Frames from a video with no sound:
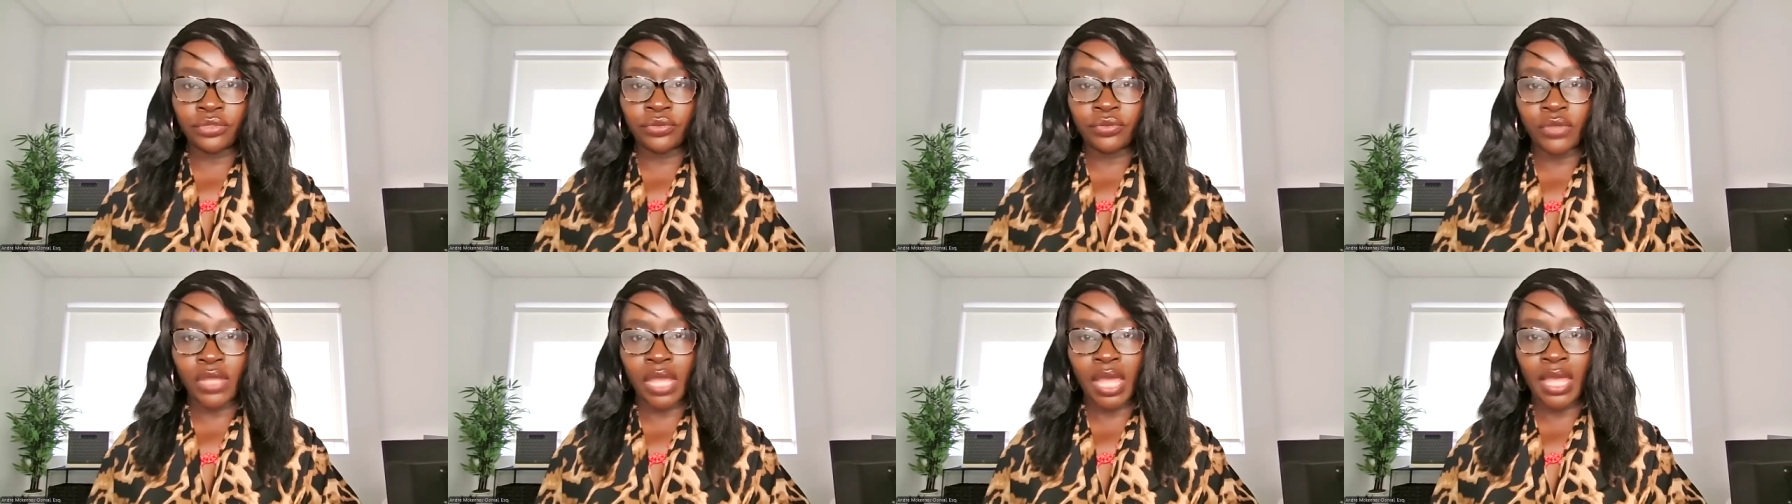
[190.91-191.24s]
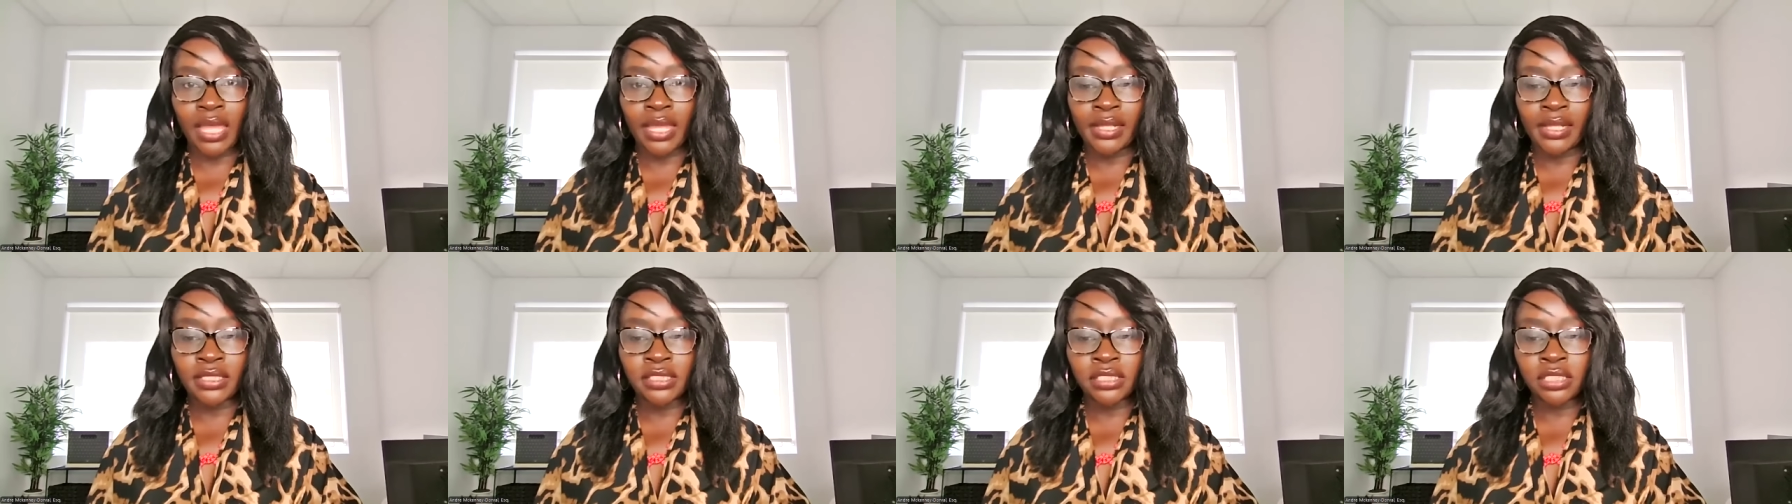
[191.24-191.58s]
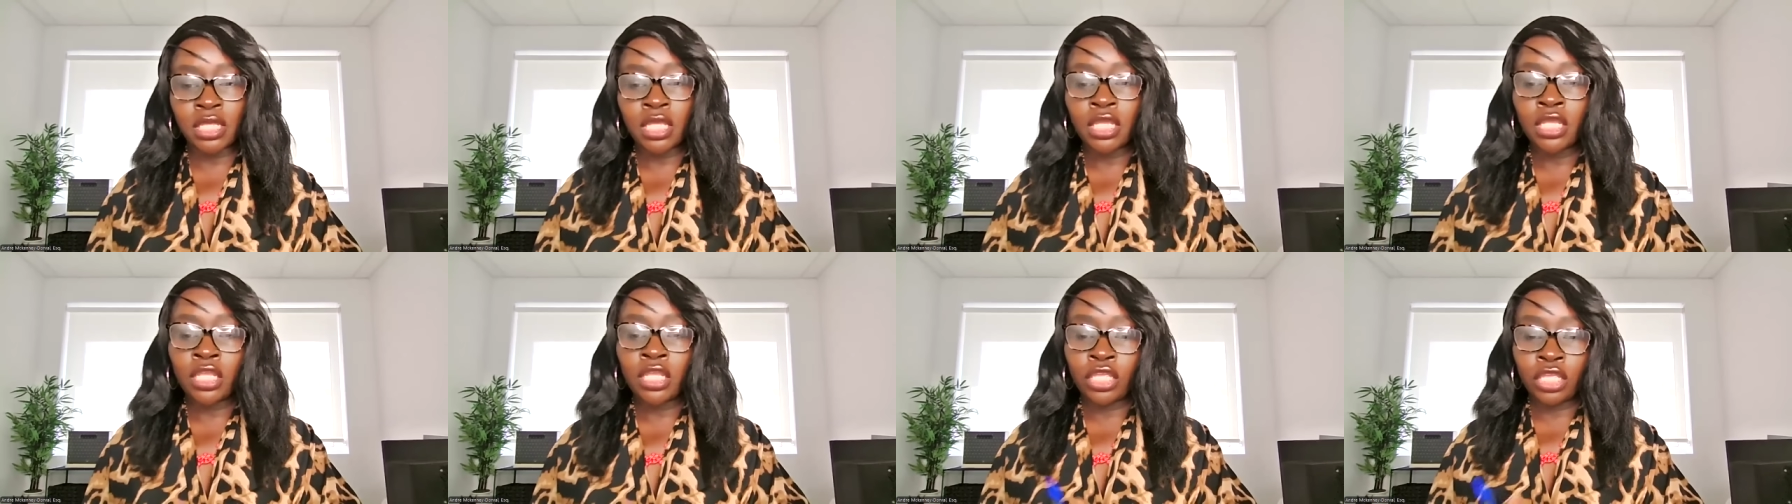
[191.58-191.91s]
you guys,
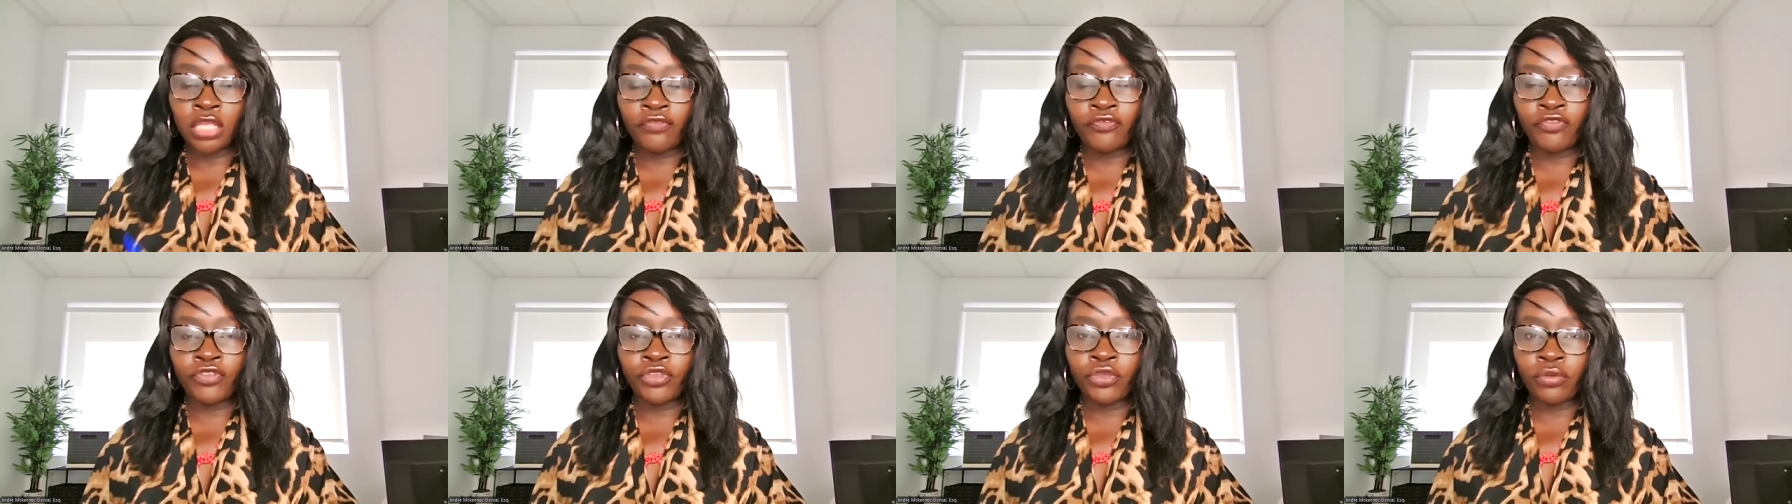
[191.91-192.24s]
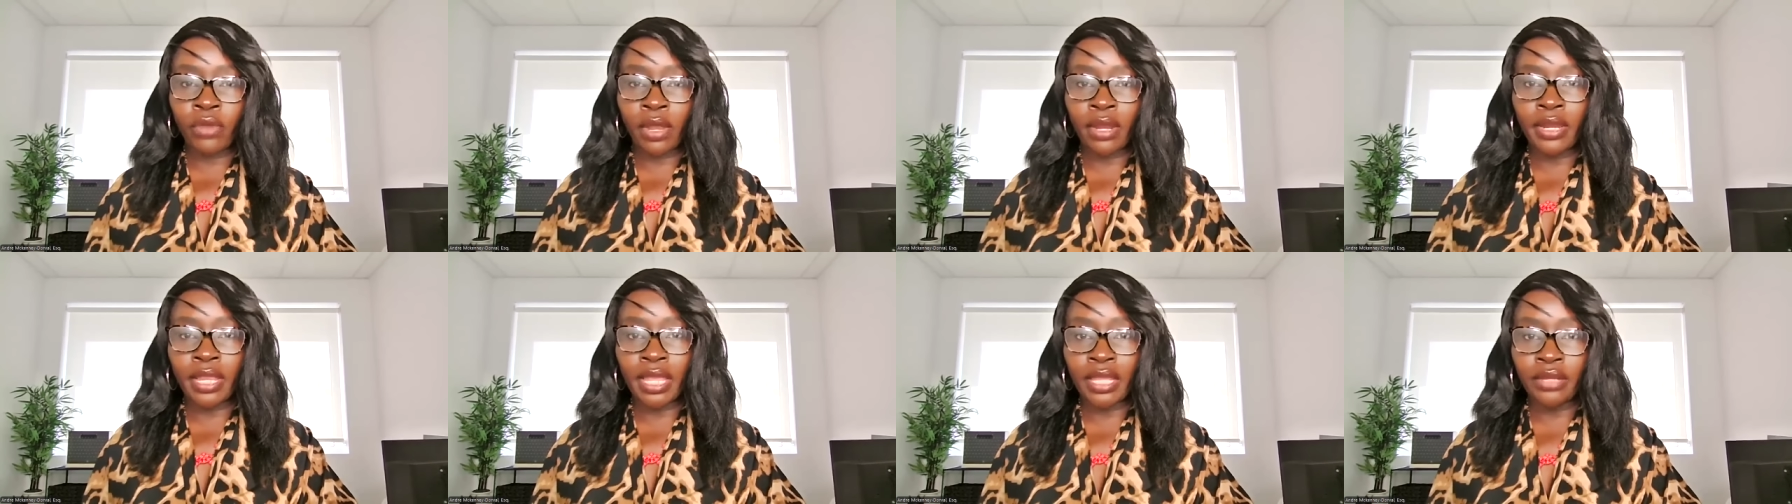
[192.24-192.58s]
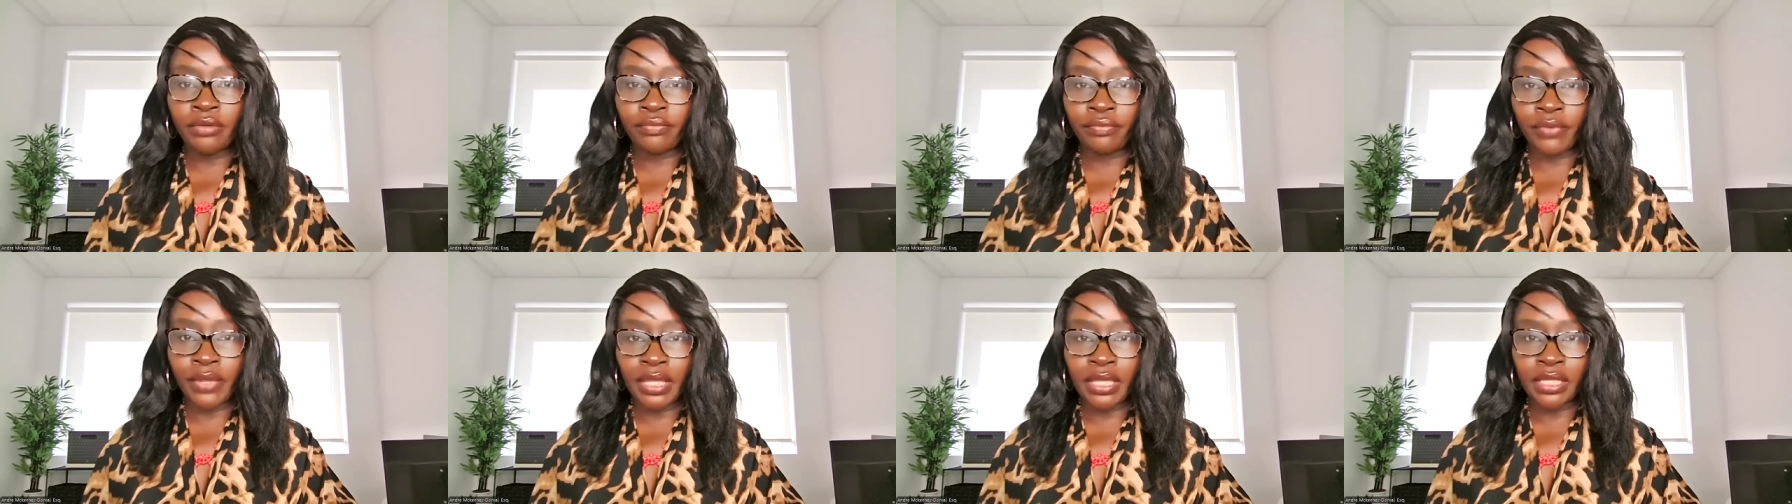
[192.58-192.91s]
if you are at
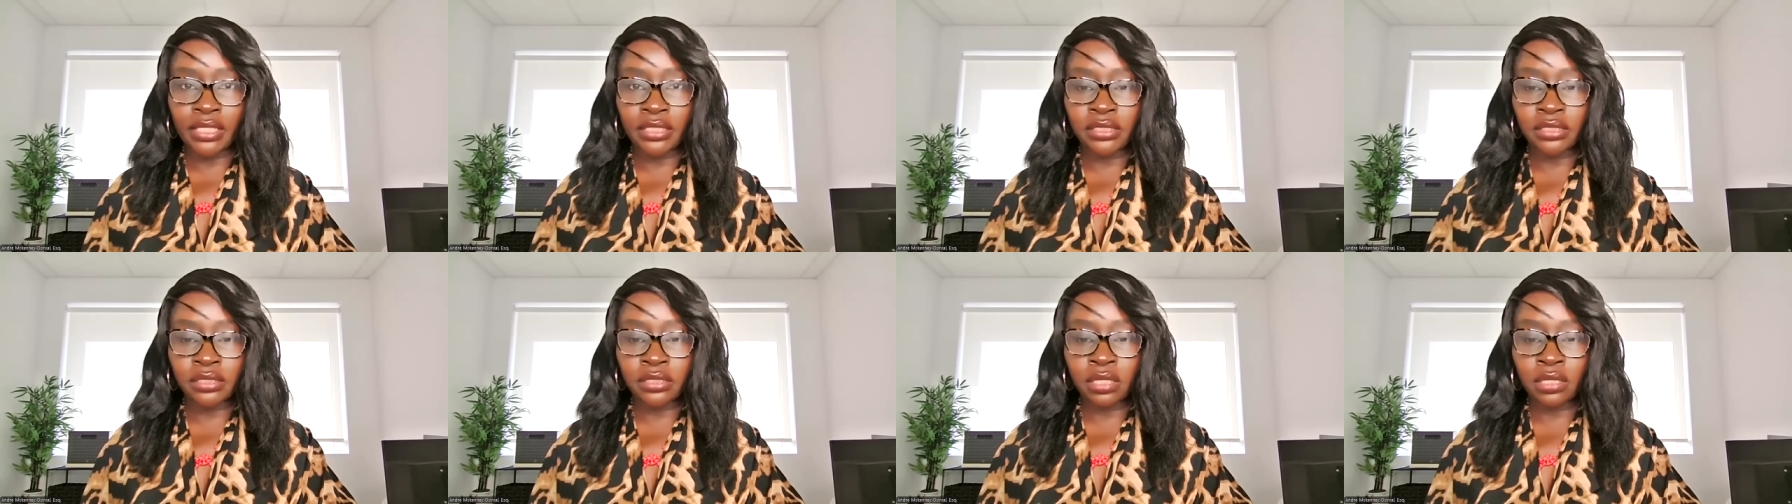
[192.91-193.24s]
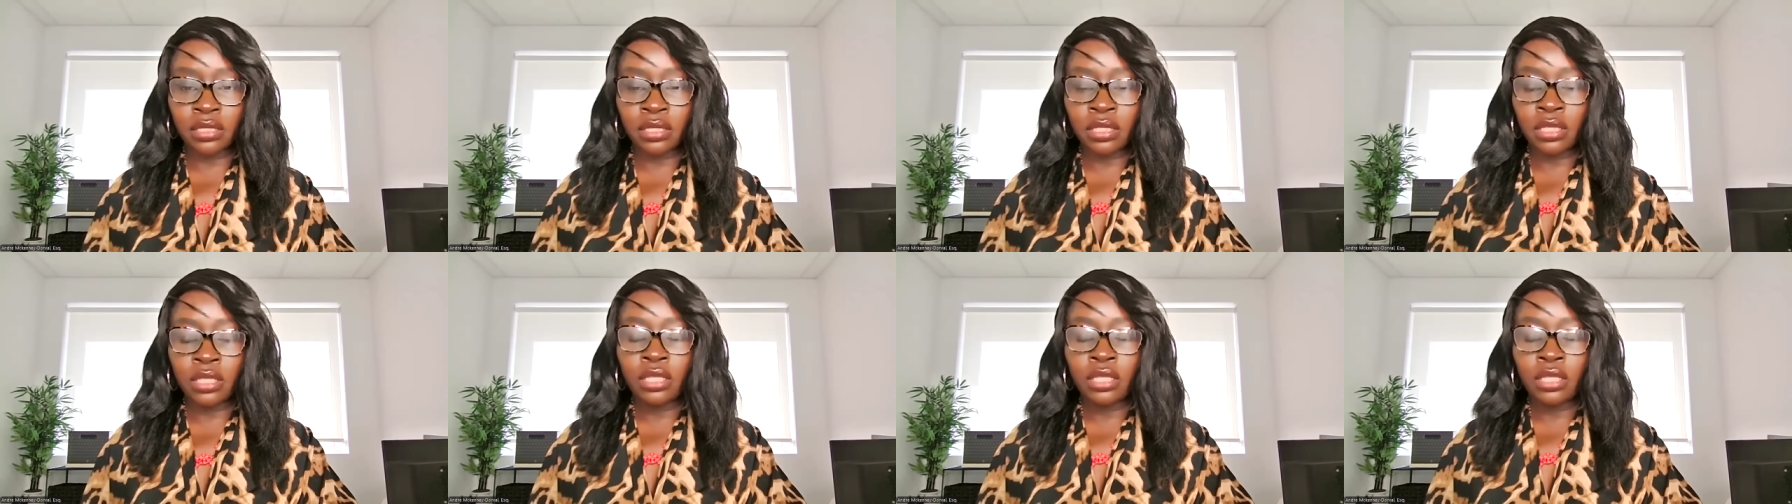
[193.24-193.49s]
risk,